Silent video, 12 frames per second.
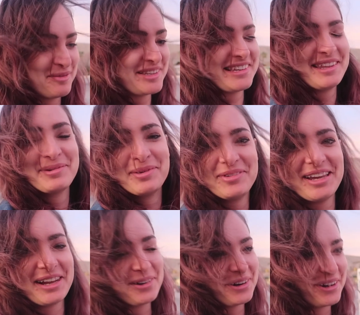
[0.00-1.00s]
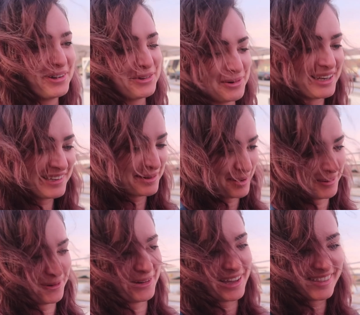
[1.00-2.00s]
you haven't seen the movie Ingrid Goes West, you
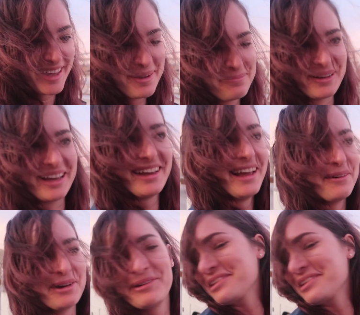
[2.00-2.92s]
probably won't get that, but we